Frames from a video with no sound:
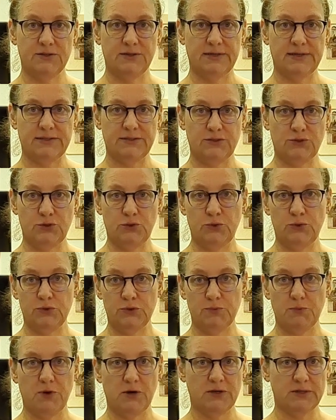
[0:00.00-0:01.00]
So that's
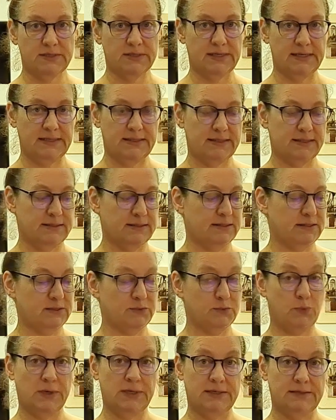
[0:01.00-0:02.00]
2 small slices
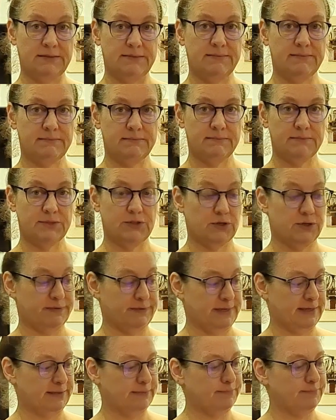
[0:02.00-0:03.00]
is 1
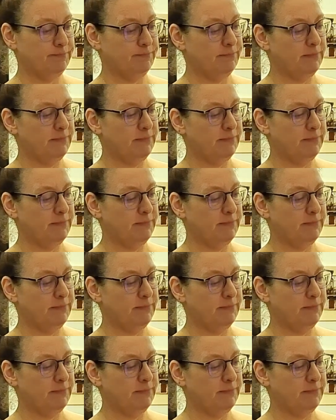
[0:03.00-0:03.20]
serving.